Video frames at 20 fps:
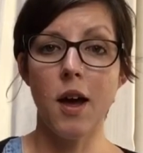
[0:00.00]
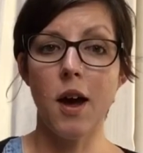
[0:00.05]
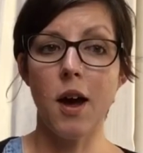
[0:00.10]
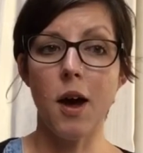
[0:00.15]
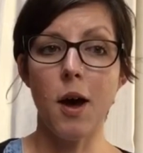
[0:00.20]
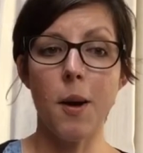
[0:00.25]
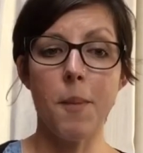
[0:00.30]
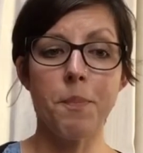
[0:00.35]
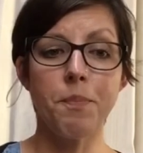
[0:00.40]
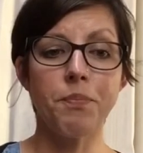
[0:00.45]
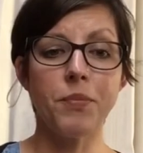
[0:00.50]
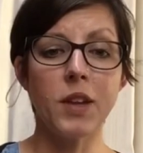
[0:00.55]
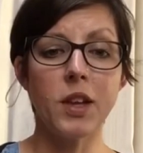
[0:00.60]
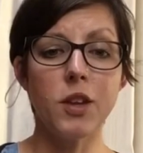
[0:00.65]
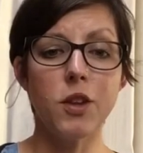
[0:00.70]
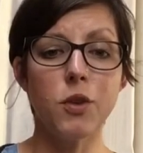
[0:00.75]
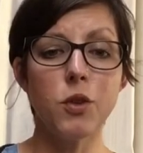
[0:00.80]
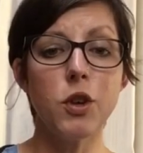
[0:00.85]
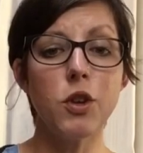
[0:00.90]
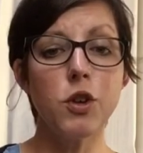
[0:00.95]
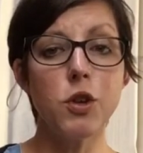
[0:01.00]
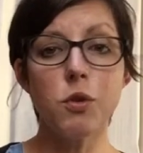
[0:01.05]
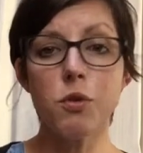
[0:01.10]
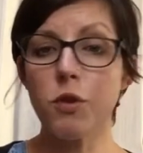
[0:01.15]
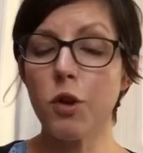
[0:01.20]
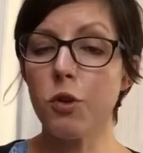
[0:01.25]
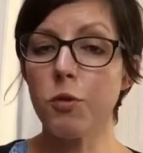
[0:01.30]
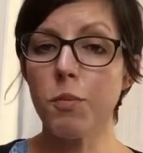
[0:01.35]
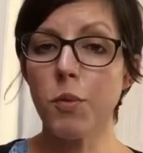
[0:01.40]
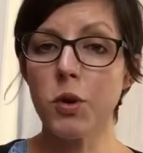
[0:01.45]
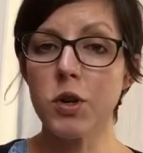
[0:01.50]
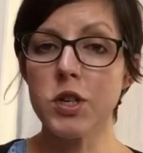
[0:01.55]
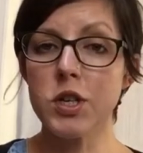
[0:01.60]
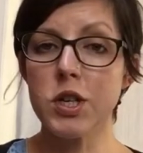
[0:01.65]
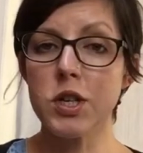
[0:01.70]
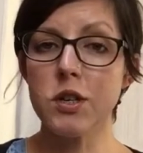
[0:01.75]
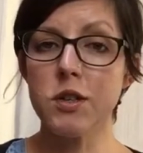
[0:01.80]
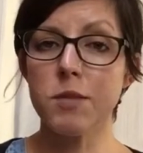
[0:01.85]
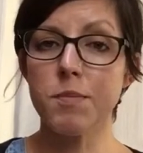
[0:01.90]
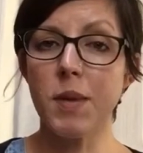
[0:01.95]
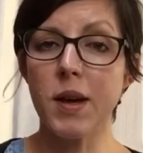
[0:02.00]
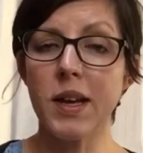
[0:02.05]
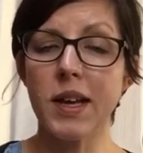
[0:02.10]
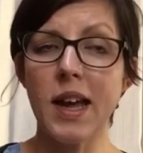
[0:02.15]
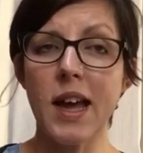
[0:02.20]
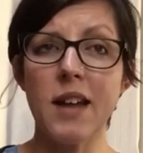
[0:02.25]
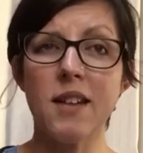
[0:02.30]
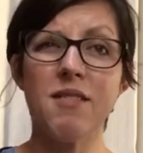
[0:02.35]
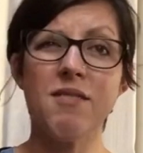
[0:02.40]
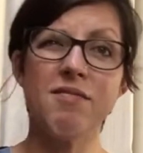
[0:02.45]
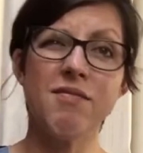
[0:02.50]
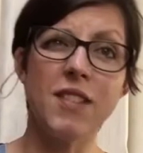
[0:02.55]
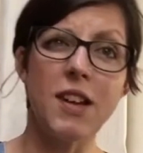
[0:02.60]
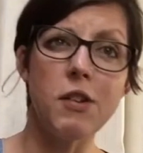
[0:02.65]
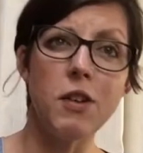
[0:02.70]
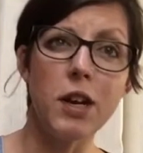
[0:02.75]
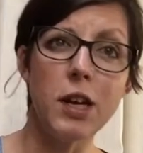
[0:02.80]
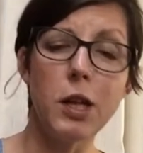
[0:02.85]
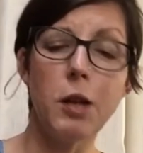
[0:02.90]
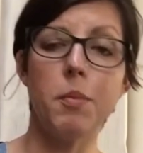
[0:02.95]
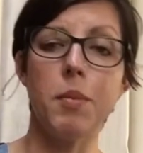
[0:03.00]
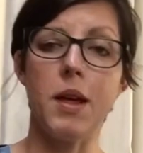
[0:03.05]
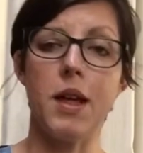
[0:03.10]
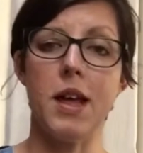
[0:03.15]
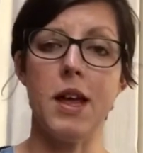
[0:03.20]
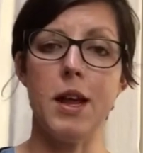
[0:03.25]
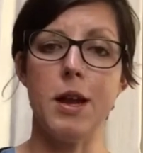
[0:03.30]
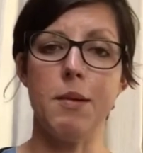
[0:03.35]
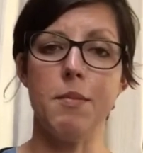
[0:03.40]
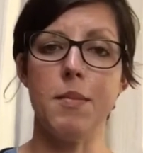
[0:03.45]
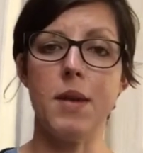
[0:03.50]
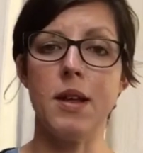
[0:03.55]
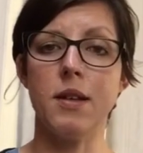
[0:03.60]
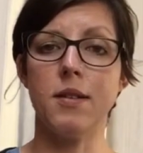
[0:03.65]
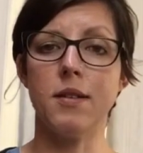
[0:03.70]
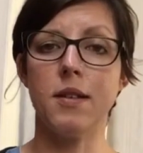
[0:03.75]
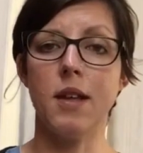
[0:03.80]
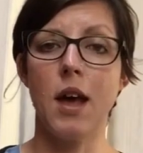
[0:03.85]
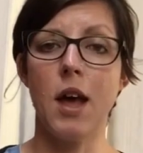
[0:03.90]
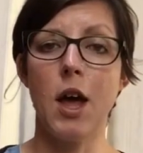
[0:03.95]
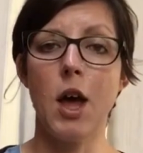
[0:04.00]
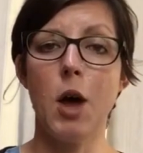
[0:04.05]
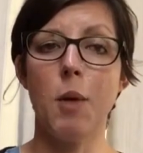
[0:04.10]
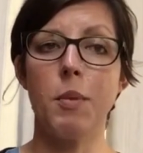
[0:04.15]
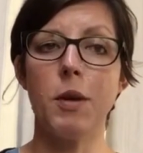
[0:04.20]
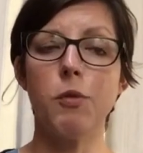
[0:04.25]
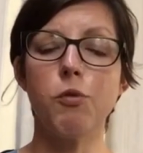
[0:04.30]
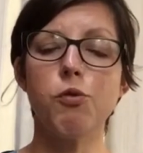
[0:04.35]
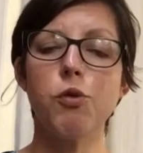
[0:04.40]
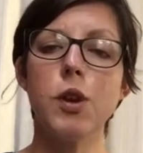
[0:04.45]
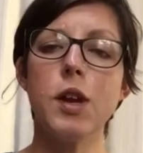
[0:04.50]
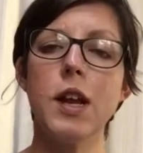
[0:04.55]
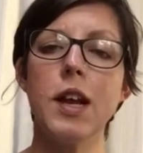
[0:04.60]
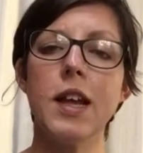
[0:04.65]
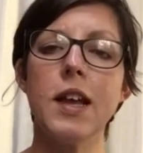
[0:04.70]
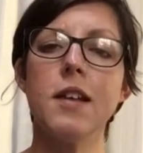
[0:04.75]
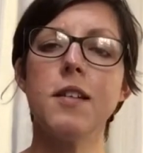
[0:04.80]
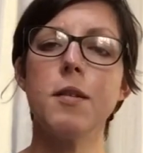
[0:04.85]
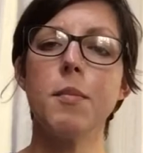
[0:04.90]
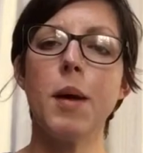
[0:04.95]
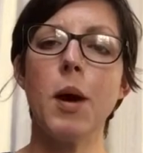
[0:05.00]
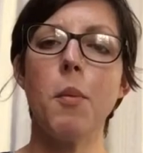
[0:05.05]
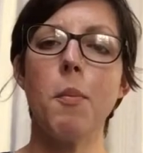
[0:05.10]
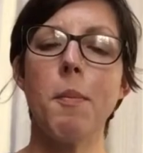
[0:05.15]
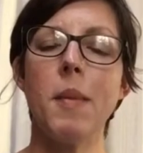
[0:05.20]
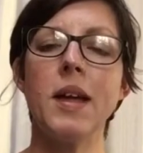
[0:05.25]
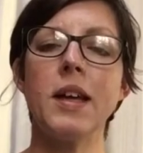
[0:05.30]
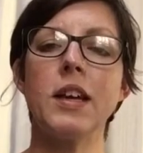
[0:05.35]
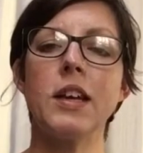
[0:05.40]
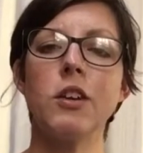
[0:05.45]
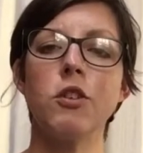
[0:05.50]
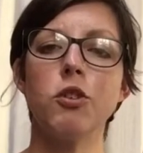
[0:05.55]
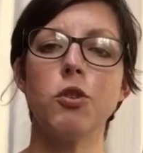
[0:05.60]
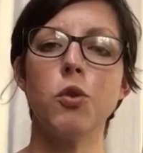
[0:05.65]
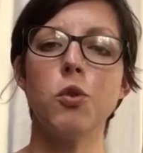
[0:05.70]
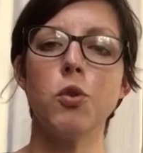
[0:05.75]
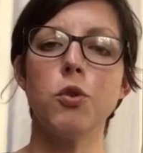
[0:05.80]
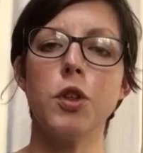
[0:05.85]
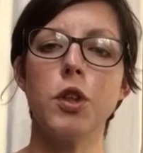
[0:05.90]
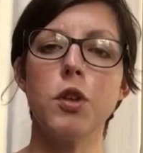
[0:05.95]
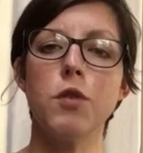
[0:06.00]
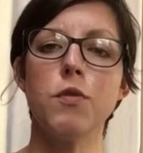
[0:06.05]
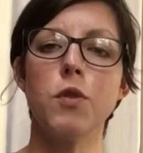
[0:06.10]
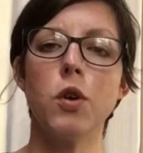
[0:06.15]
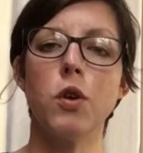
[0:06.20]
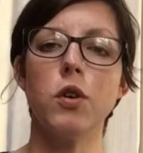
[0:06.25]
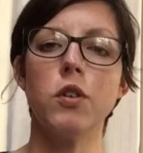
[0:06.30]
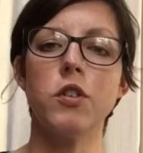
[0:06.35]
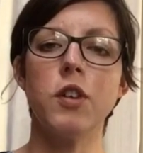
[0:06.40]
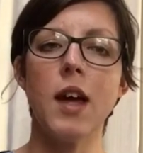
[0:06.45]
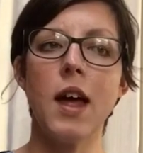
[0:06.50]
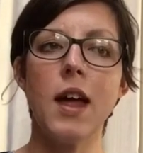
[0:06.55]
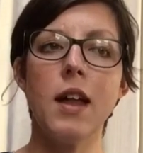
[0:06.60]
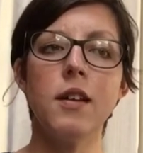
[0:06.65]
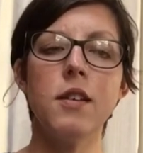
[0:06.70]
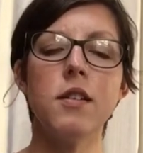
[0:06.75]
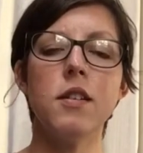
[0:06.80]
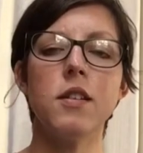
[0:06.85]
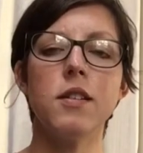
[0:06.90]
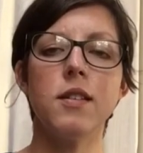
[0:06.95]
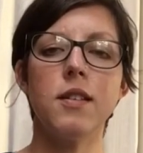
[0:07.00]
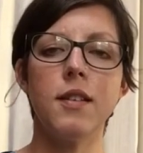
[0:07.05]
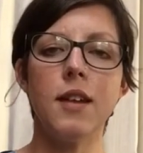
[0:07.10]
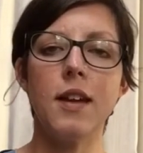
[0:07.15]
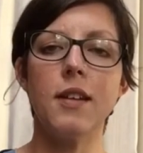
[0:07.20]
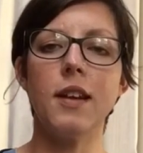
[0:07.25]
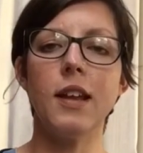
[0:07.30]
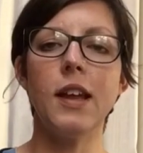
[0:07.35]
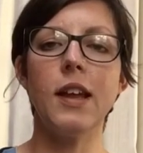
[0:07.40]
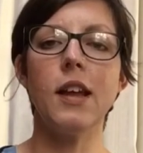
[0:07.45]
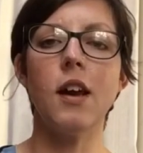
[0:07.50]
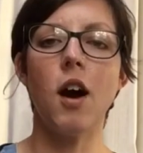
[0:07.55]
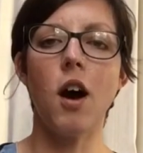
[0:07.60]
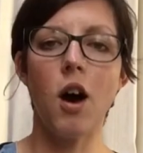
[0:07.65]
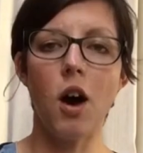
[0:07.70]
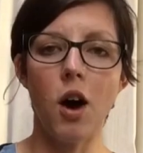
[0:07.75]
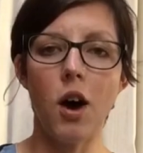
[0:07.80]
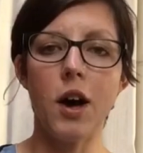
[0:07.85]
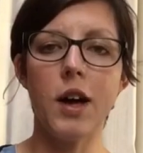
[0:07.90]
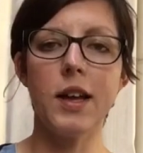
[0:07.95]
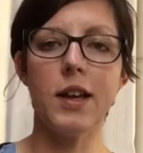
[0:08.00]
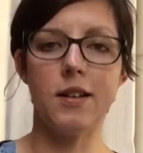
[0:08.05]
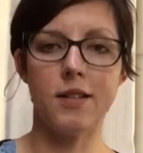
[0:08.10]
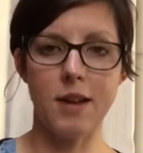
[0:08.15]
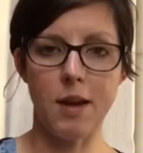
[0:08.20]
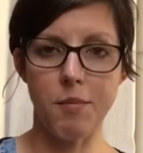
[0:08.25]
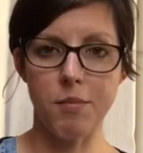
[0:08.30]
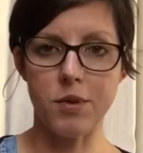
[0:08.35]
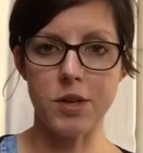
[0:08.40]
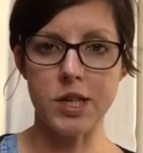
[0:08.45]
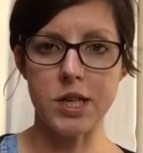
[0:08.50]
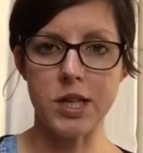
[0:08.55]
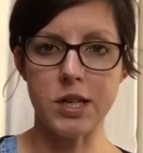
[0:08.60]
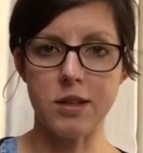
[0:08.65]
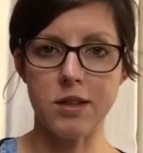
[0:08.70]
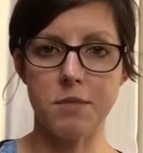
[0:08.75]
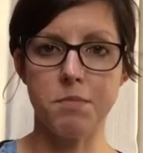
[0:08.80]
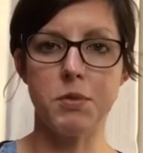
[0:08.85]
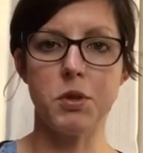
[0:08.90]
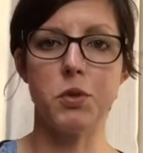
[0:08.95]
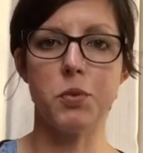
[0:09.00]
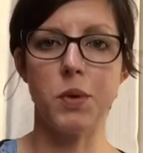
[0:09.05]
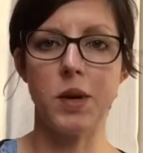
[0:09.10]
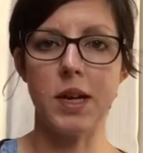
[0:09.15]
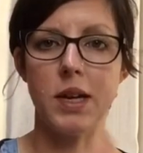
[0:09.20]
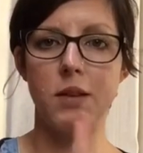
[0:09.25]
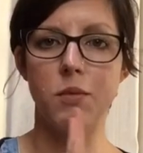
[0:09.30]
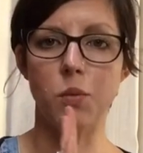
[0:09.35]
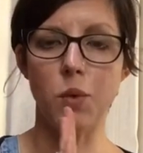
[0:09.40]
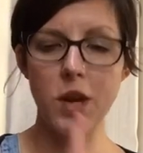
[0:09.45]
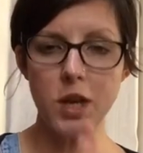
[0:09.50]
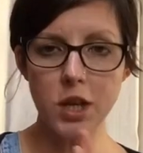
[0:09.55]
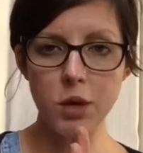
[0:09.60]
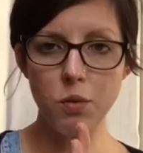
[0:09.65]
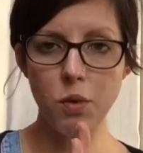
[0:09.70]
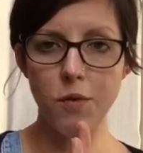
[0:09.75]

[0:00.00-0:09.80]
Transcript: You can use those monitors, but again, they're a little bit hit and miss. But it really is about making sure that you've got 10 steady high temperatures between when you